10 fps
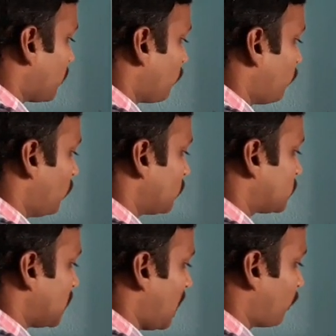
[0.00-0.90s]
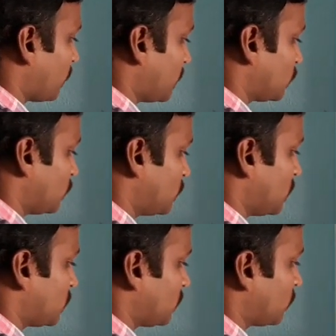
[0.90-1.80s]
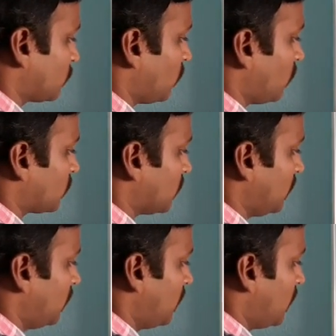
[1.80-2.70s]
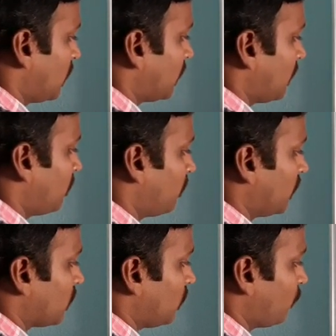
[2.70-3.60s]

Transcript: number of moles after association? Total number